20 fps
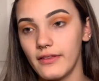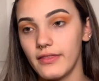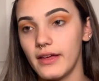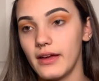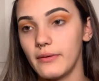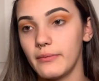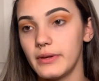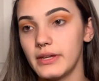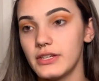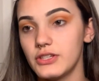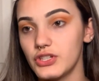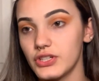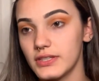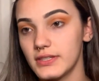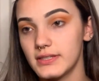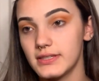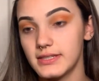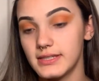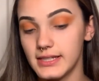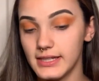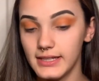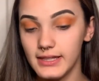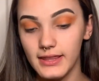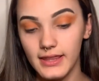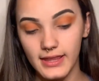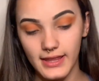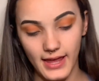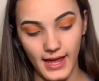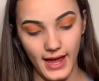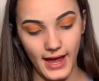that we just did
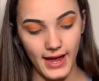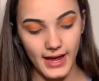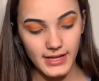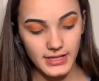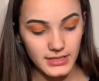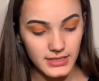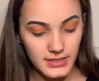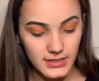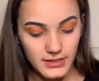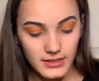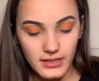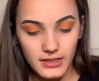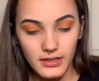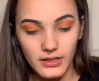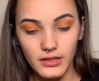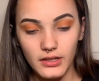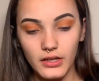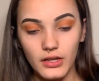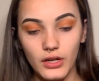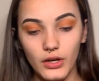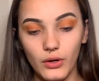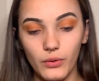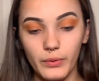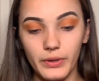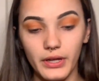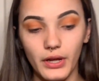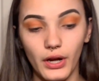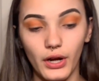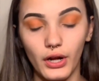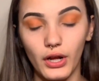that,
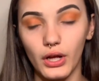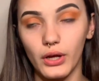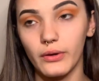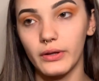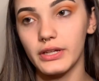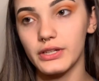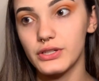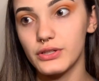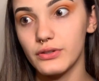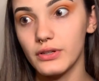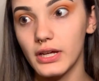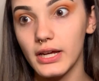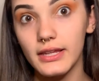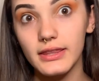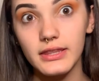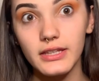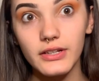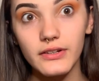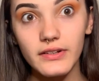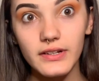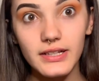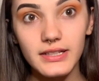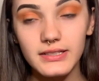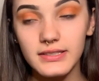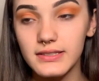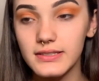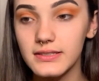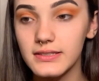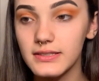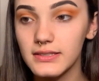we are going to cut the
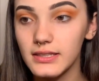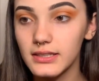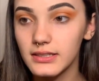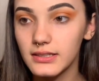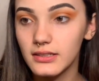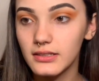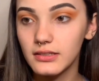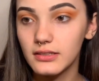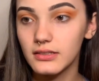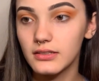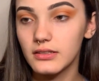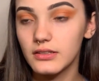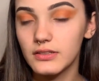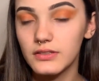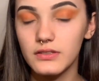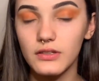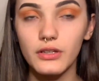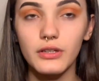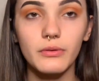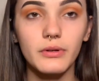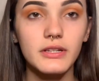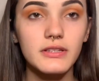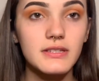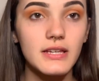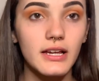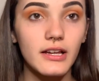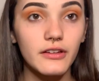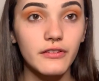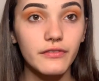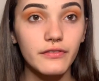crease. So you want to
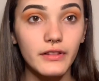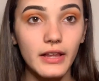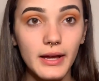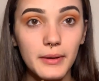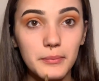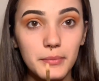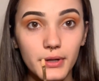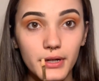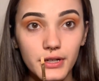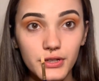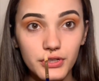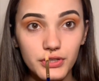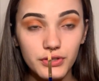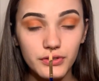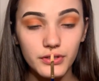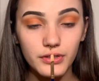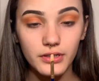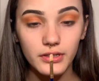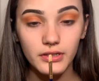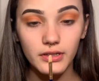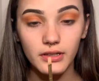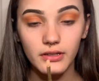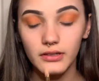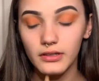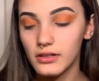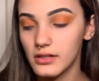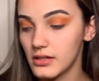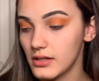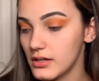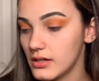take a flat brush.
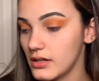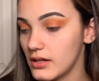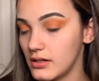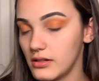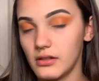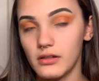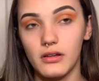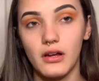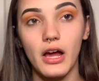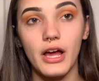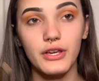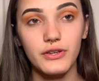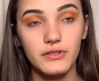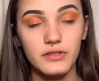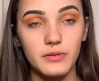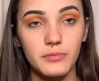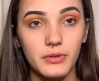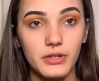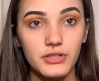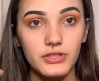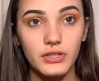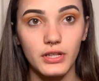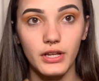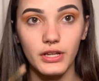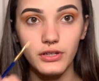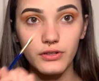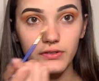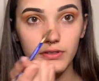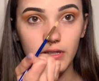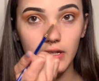I use the brush that I
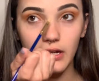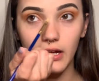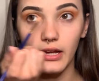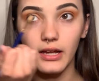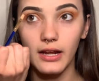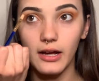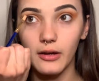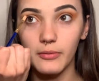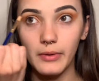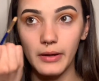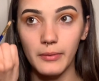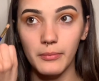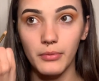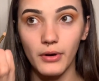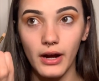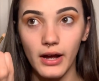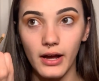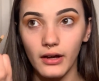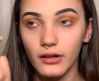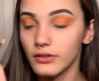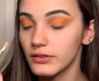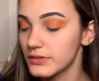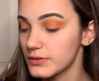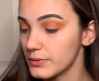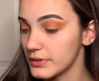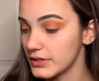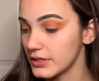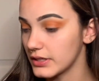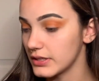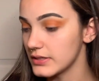used to cut out my brows
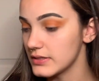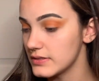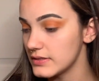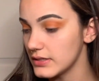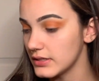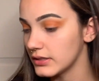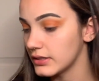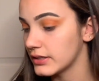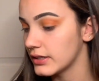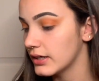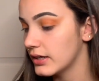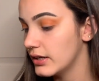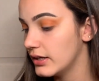with the concealer,